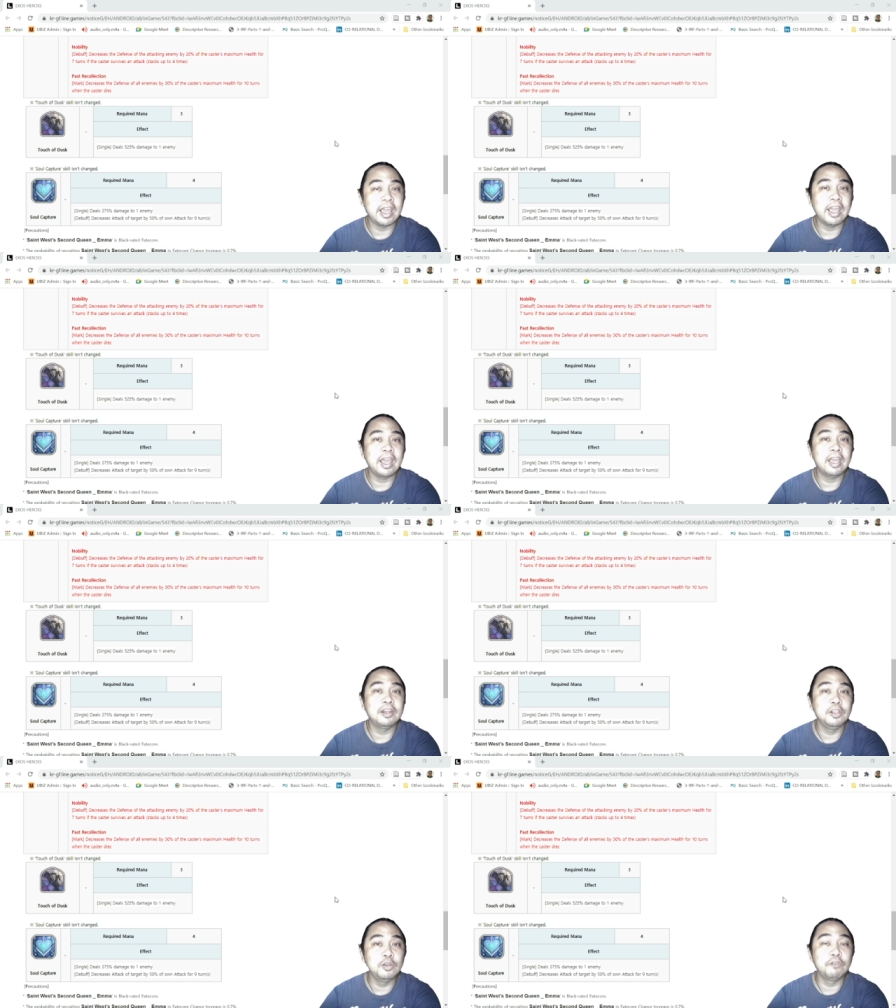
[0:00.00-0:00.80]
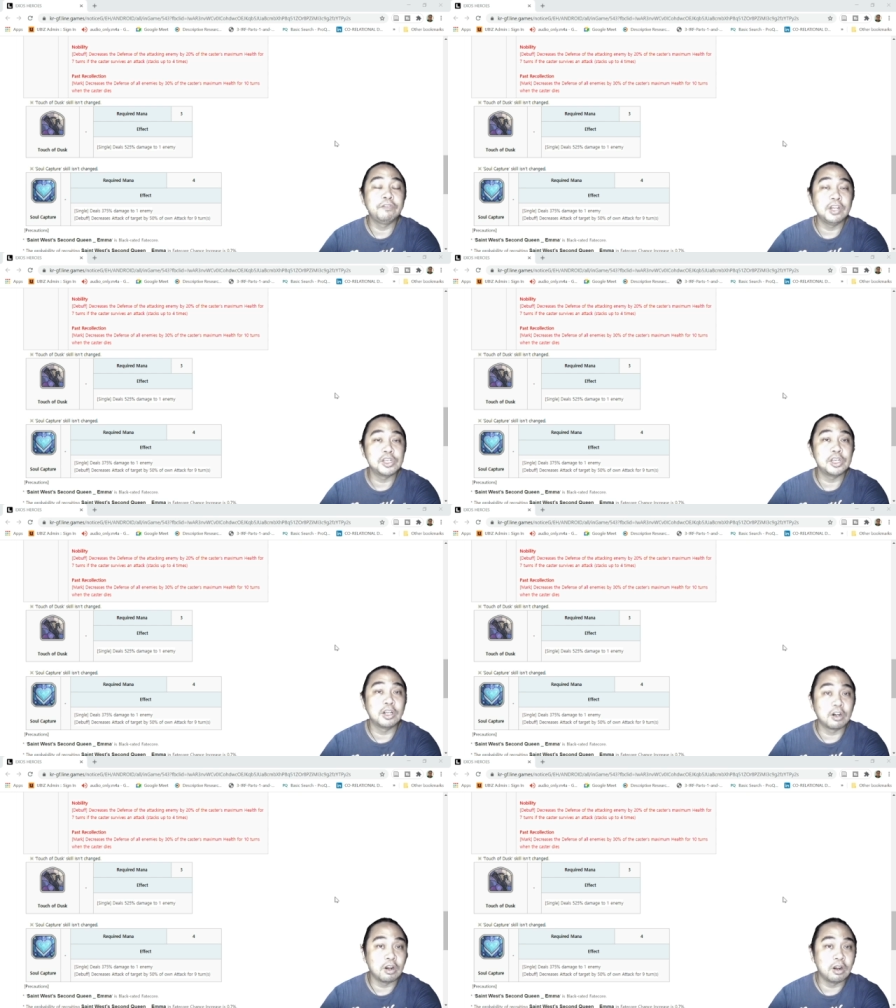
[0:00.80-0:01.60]
and you
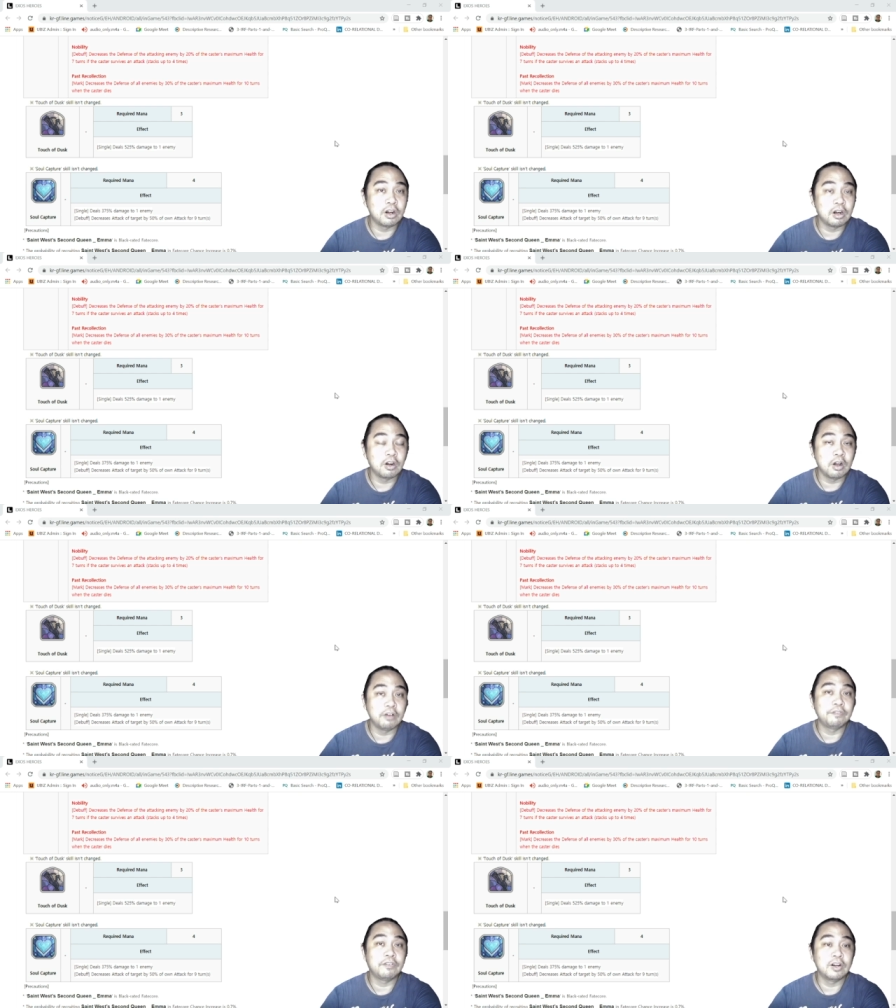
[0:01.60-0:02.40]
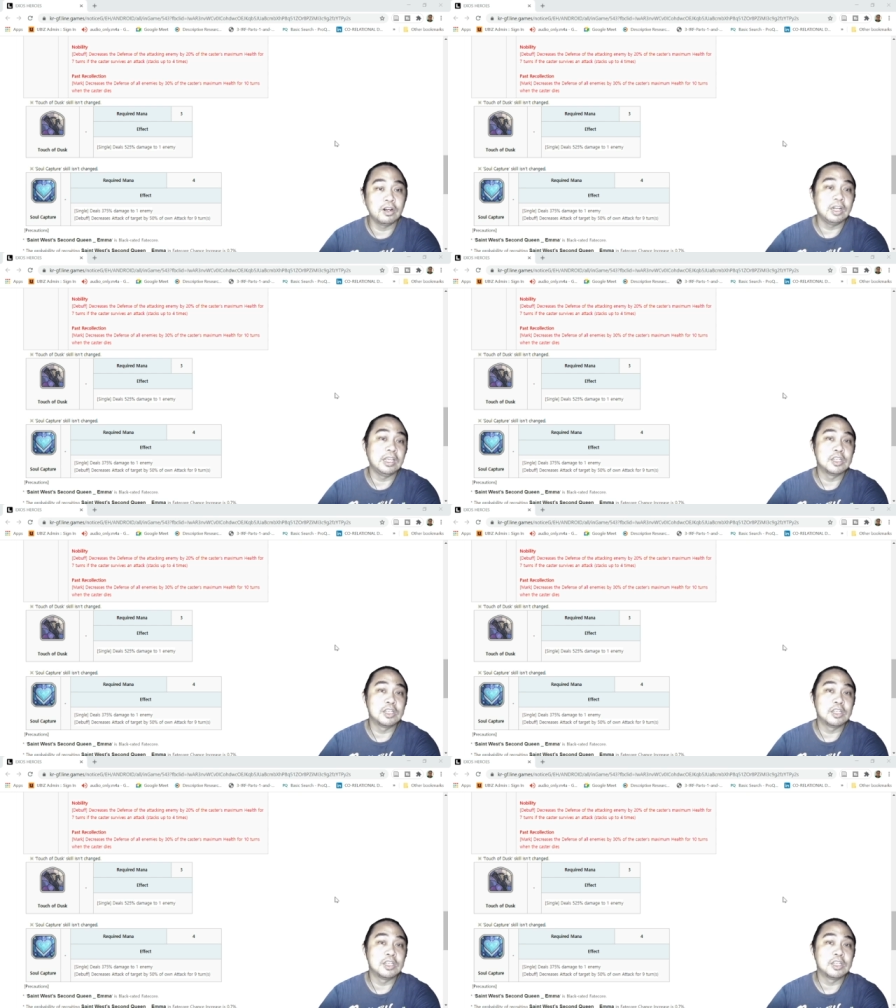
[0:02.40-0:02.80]
finishing her off early.